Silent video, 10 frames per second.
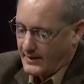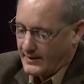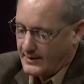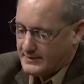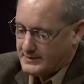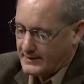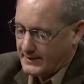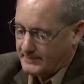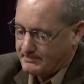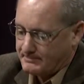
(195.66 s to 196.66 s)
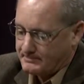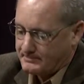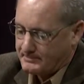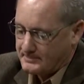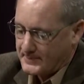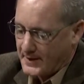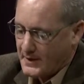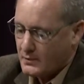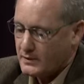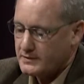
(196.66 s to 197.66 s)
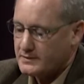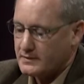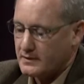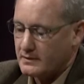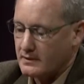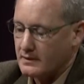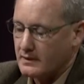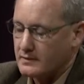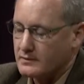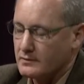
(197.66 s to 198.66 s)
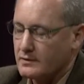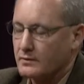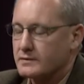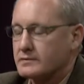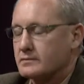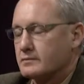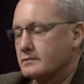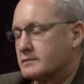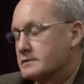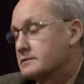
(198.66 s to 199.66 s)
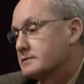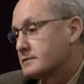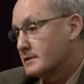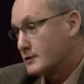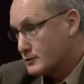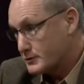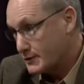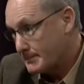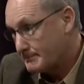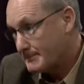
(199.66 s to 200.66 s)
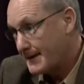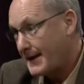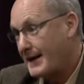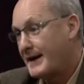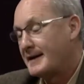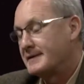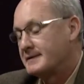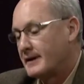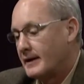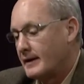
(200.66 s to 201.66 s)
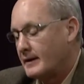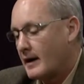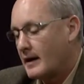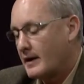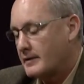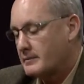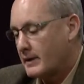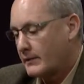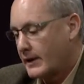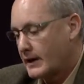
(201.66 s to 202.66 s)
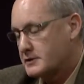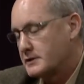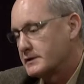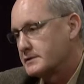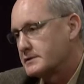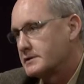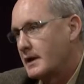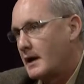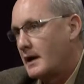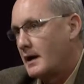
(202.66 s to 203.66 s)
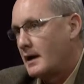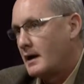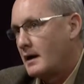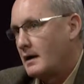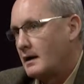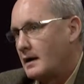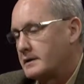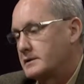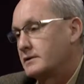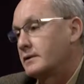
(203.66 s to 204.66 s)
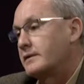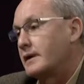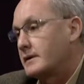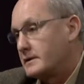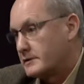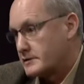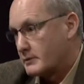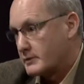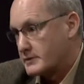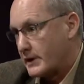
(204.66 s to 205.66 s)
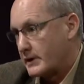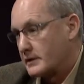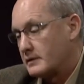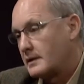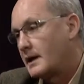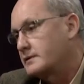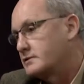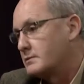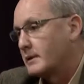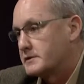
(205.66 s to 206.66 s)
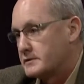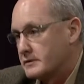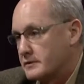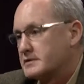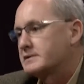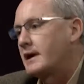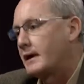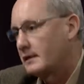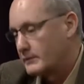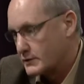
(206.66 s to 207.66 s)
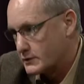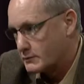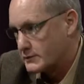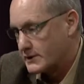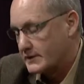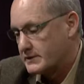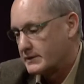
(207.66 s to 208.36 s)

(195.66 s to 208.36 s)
it certainly was interesting, and I think my reaction is I tend to look at the ideas that are presented and not so much the style in which it's presented.